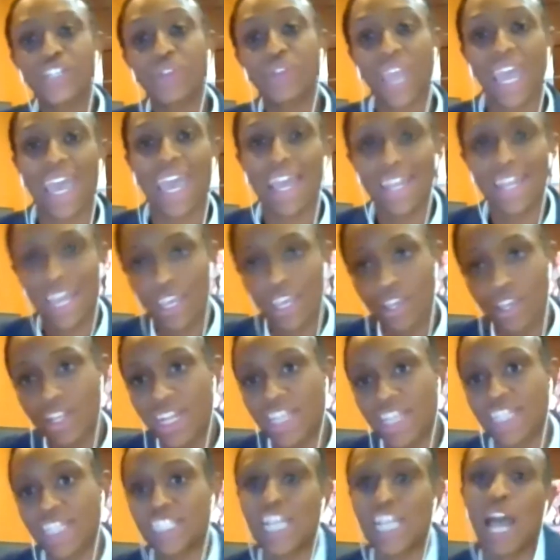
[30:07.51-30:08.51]
can't and you need
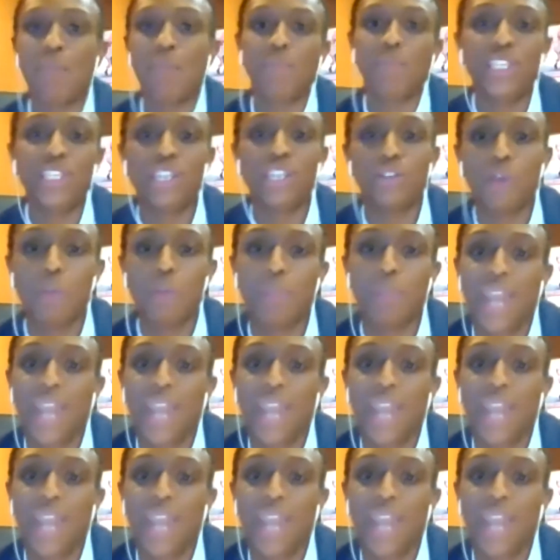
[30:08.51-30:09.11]
to stop and do it.